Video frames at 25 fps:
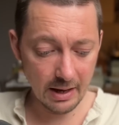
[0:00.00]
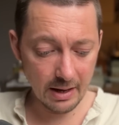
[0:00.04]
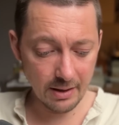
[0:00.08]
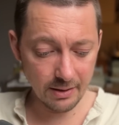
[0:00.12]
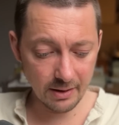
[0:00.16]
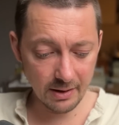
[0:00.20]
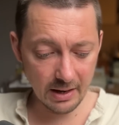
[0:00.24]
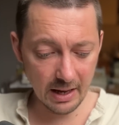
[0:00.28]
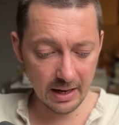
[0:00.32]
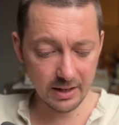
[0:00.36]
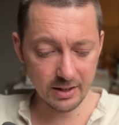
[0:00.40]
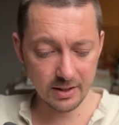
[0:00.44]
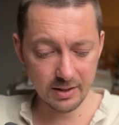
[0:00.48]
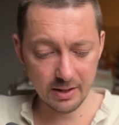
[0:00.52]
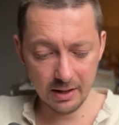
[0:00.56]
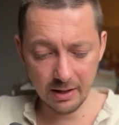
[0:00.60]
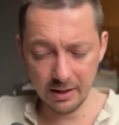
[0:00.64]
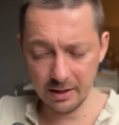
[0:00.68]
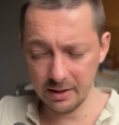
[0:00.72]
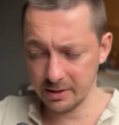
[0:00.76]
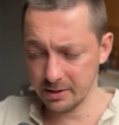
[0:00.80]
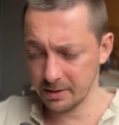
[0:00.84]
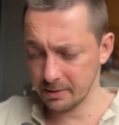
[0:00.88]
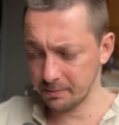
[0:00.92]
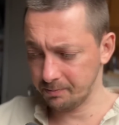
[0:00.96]
The next thing
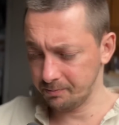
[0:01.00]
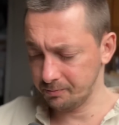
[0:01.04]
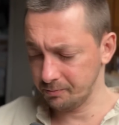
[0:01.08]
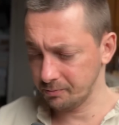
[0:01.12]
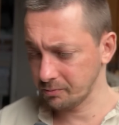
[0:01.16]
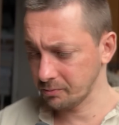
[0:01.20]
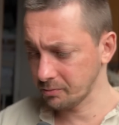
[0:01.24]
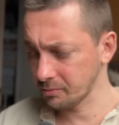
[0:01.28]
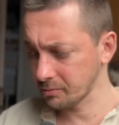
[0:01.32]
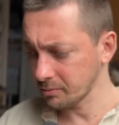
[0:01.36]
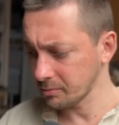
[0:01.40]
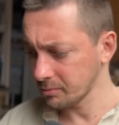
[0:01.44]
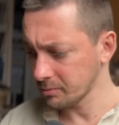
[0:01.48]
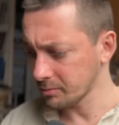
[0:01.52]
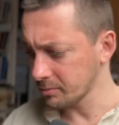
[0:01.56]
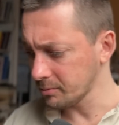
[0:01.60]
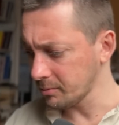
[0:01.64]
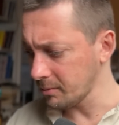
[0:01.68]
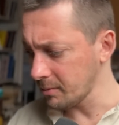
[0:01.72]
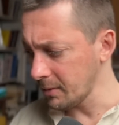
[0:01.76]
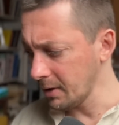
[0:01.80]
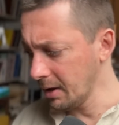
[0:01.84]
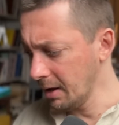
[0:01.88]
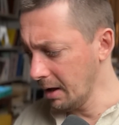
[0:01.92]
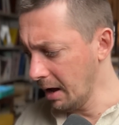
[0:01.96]
is
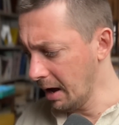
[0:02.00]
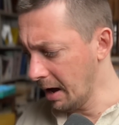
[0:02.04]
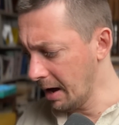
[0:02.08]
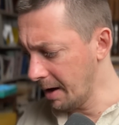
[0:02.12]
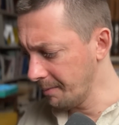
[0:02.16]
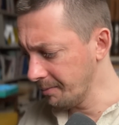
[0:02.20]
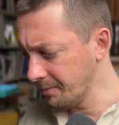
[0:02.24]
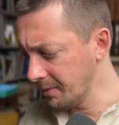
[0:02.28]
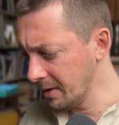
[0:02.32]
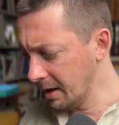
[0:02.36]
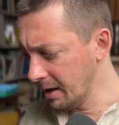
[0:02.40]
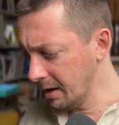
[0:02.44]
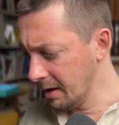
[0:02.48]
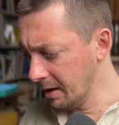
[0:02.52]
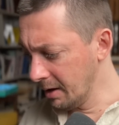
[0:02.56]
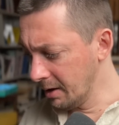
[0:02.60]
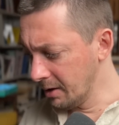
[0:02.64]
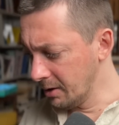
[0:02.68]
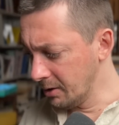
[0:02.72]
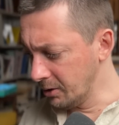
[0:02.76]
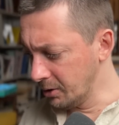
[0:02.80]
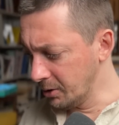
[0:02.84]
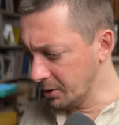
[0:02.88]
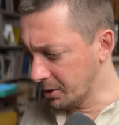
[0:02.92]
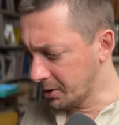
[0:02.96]
the
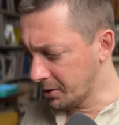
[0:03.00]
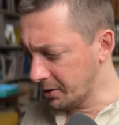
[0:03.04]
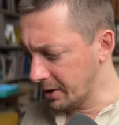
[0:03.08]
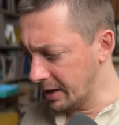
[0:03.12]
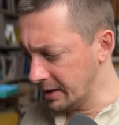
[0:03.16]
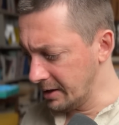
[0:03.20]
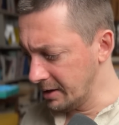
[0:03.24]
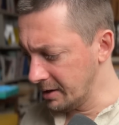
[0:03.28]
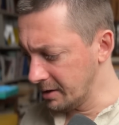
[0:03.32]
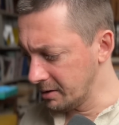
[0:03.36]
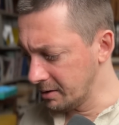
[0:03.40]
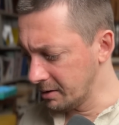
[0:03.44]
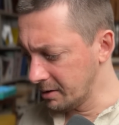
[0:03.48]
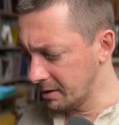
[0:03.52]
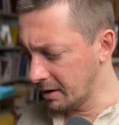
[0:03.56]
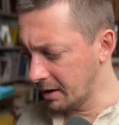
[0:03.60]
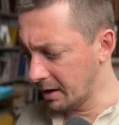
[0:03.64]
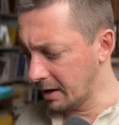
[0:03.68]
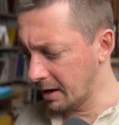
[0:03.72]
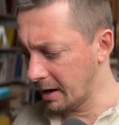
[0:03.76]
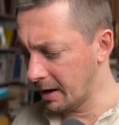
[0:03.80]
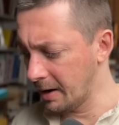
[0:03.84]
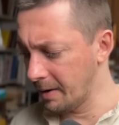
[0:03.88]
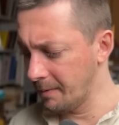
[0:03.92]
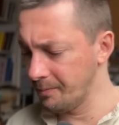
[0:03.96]
Ukrainian
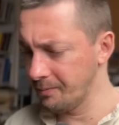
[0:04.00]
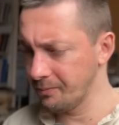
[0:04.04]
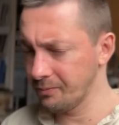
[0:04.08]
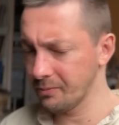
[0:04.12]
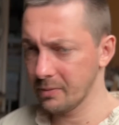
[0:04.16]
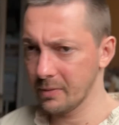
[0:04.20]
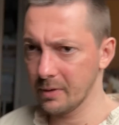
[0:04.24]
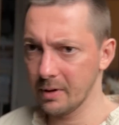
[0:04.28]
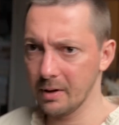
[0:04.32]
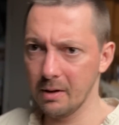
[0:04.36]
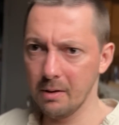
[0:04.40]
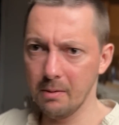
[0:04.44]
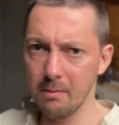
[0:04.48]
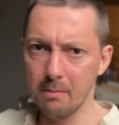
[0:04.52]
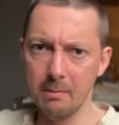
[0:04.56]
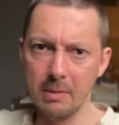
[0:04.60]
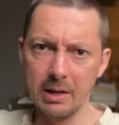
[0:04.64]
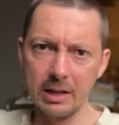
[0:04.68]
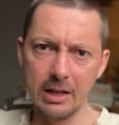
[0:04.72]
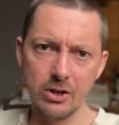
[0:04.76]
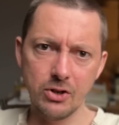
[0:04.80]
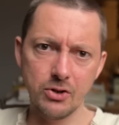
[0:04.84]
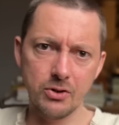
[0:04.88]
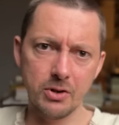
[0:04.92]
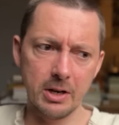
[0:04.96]

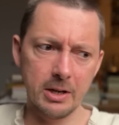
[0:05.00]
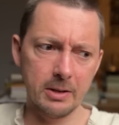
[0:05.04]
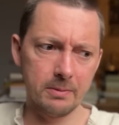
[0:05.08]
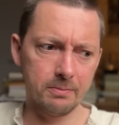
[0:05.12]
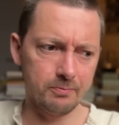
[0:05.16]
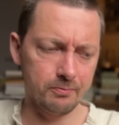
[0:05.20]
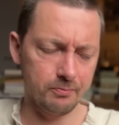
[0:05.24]
military.